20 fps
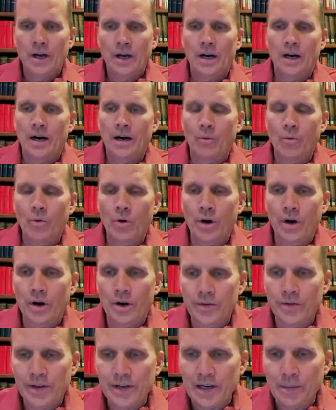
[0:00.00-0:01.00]
uh,
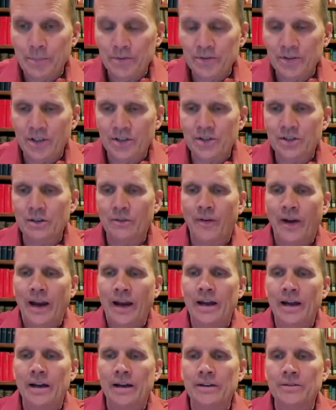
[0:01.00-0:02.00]
where the imposition of
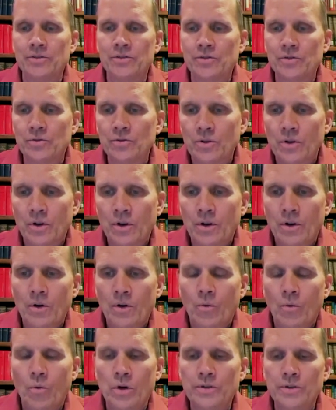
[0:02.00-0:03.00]
hands
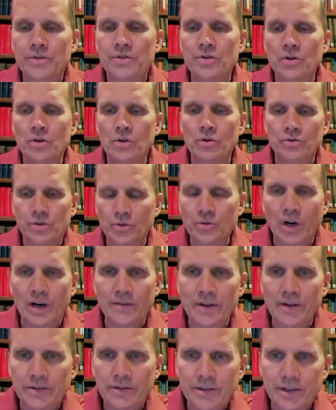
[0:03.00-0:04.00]
was used to
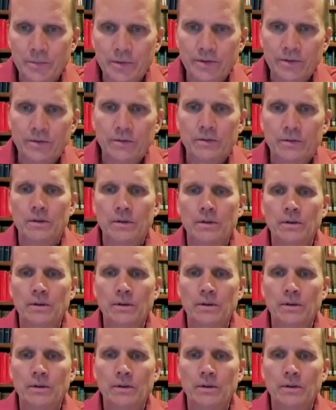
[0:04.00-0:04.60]
drive out demons.